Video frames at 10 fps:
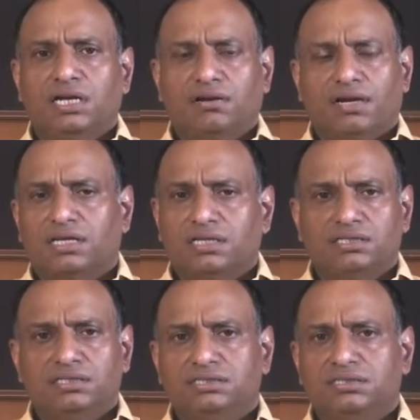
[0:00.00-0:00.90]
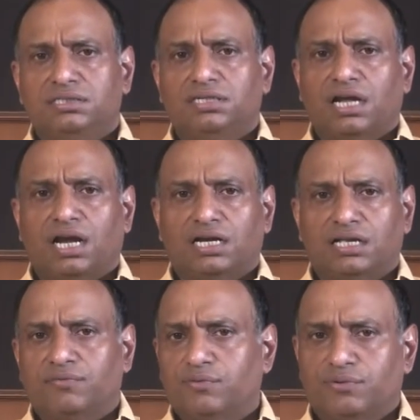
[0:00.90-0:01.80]
and recognition
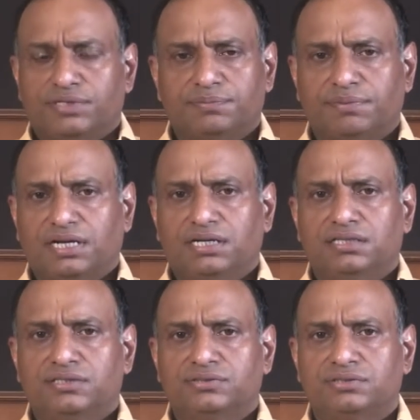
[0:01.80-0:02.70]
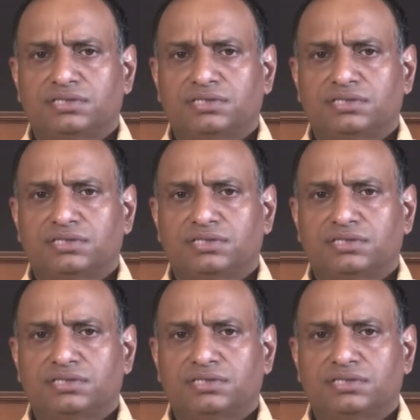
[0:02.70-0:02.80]
and give you respect in the